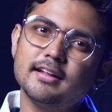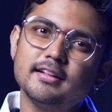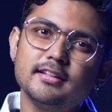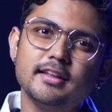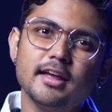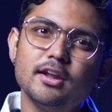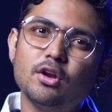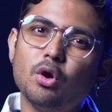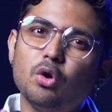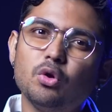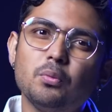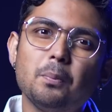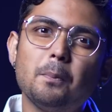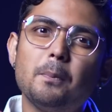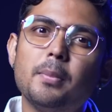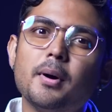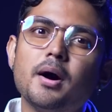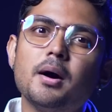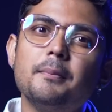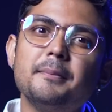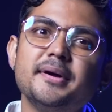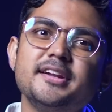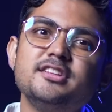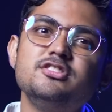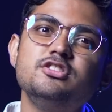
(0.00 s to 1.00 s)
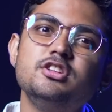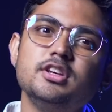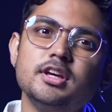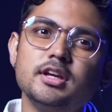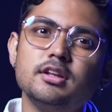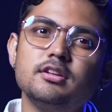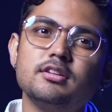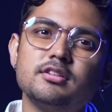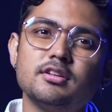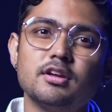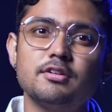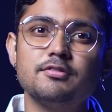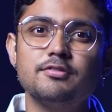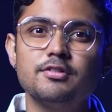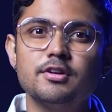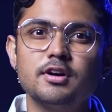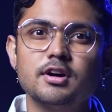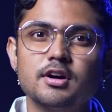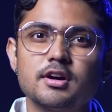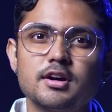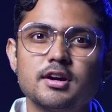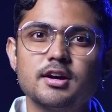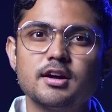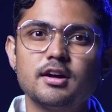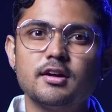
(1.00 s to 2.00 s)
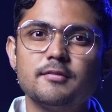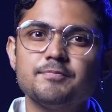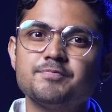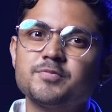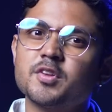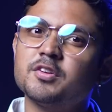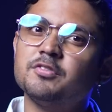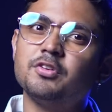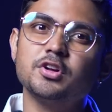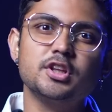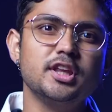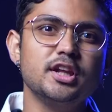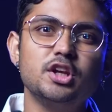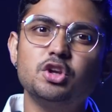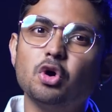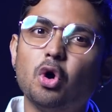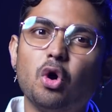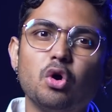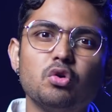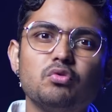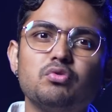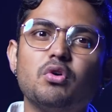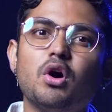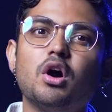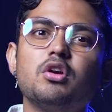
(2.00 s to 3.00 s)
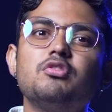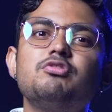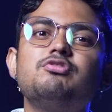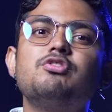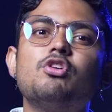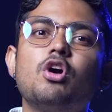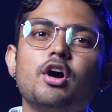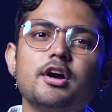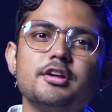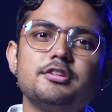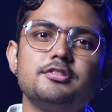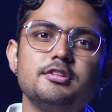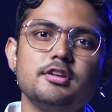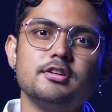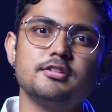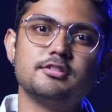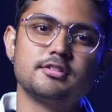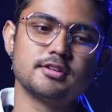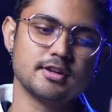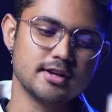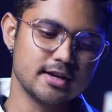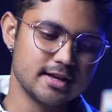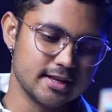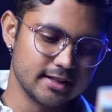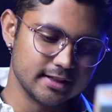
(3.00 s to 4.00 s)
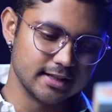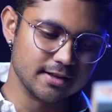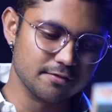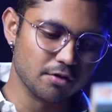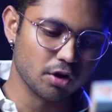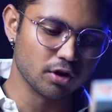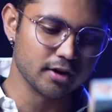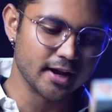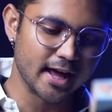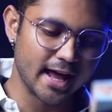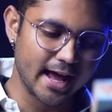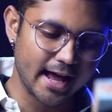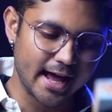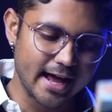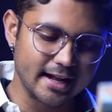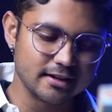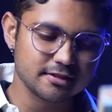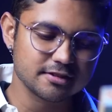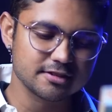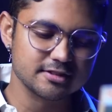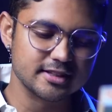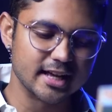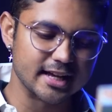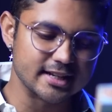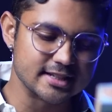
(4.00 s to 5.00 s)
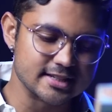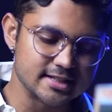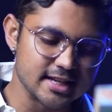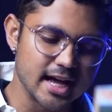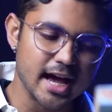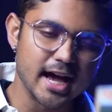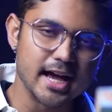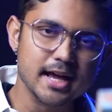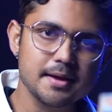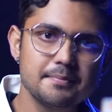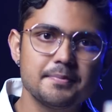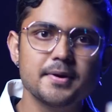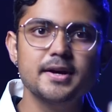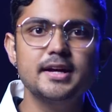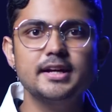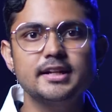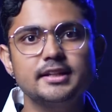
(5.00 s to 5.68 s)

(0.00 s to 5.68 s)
they don't permit jeans at work. For they don't want voices, they want hands that type,